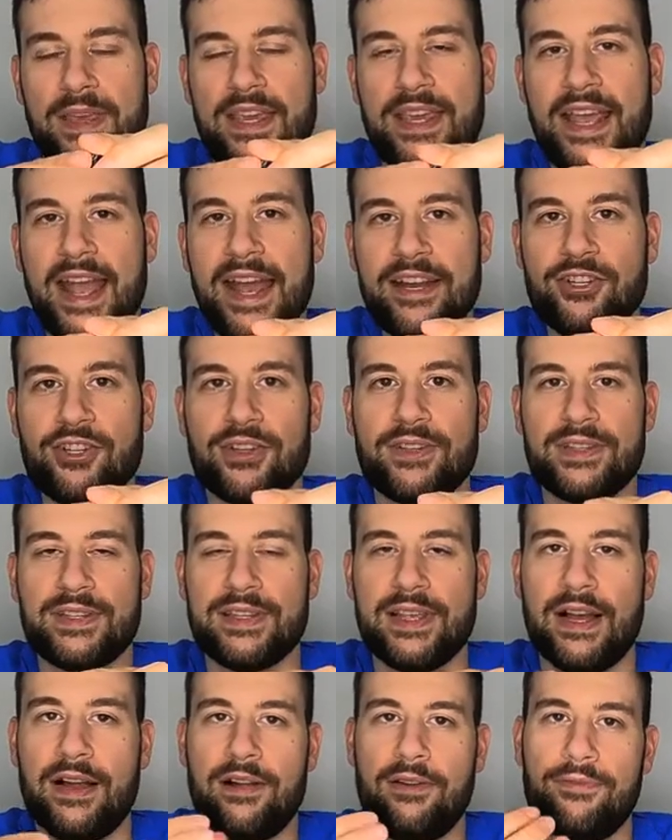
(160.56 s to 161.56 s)
catch
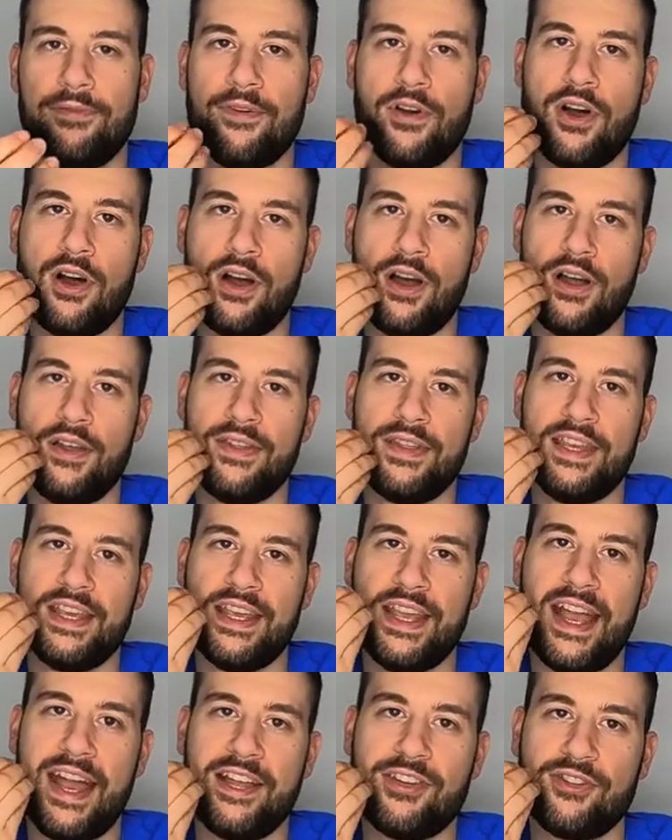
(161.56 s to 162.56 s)
itself on
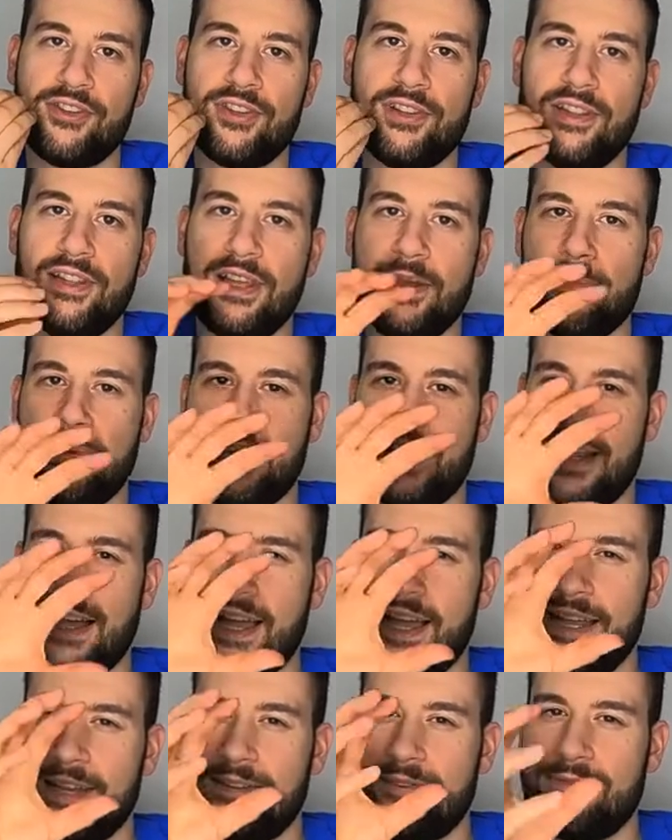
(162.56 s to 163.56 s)
the edge of the lip and
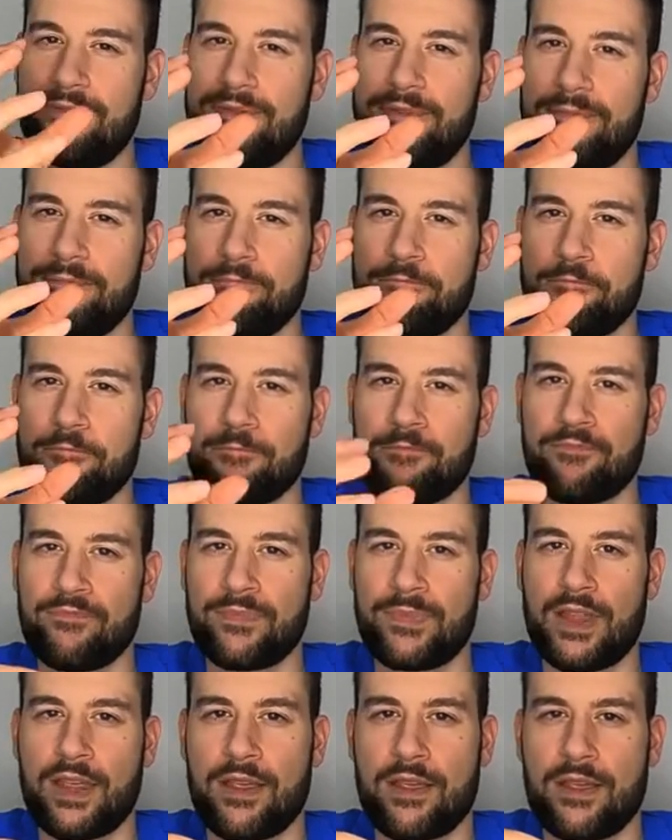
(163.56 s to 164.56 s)
kind of
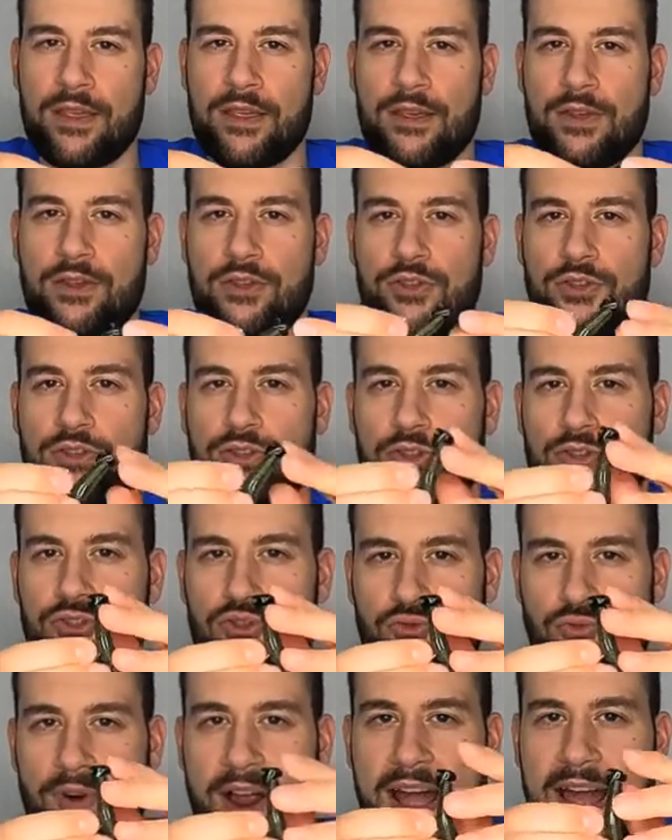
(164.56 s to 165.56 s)

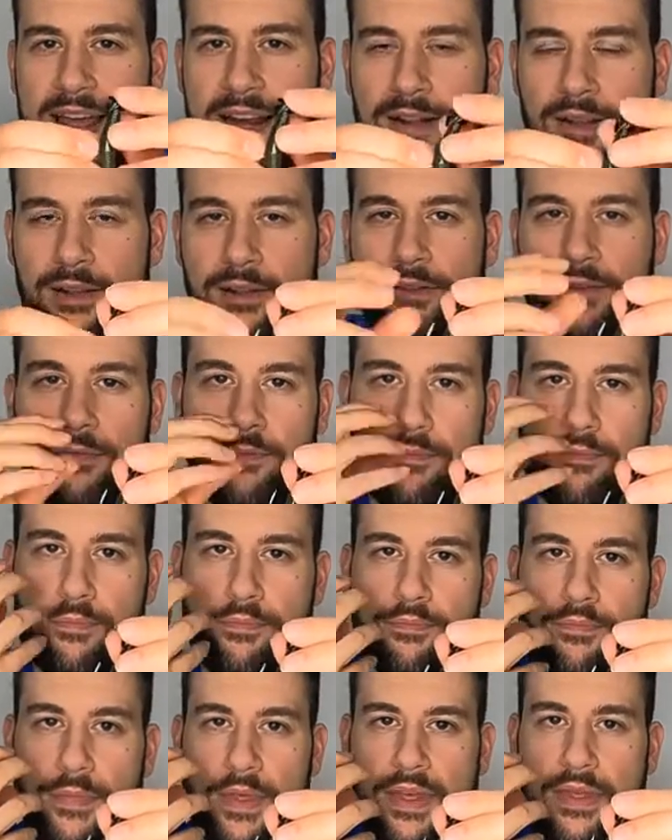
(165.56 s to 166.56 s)
straddle
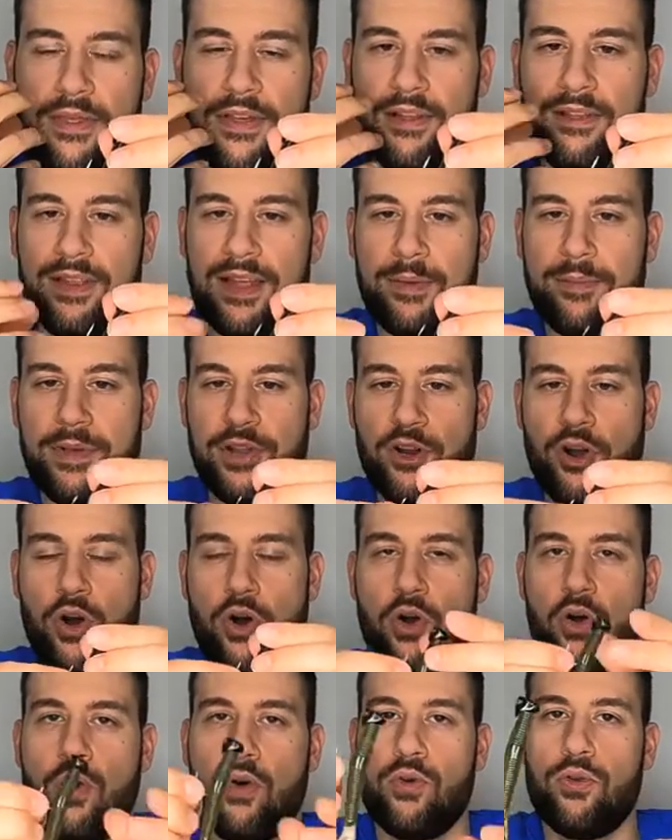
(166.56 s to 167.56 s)
the lip and
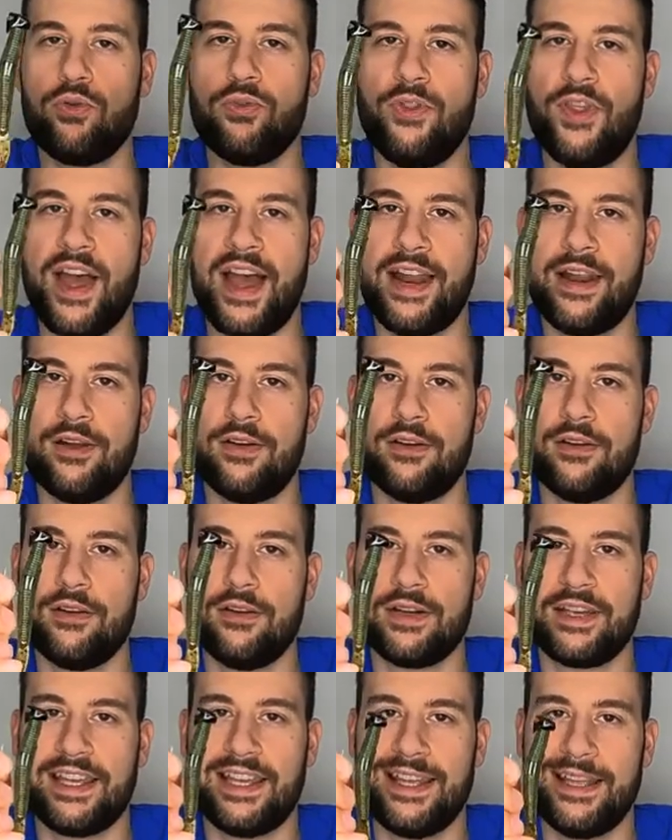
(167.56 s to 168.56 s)
hold that
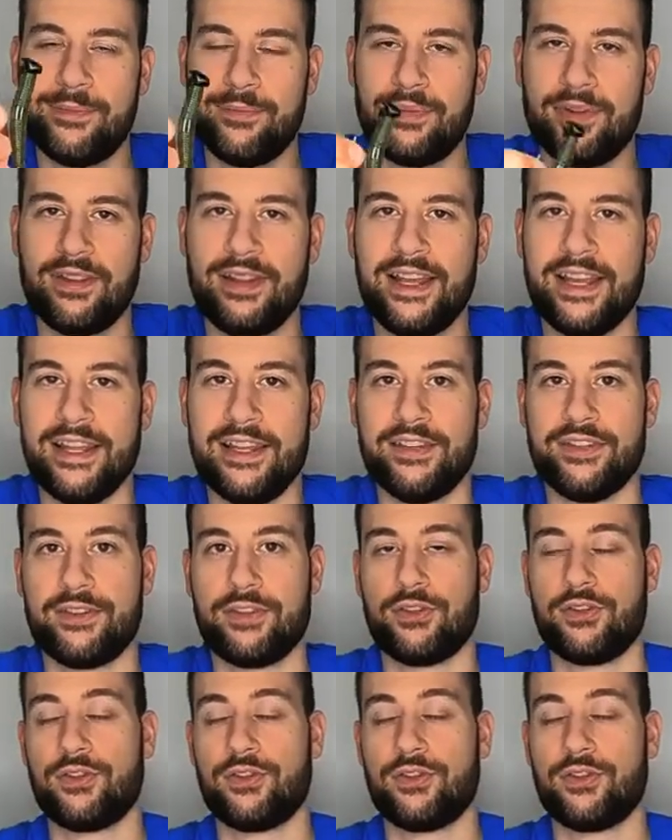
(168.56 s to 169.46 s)
hook in place.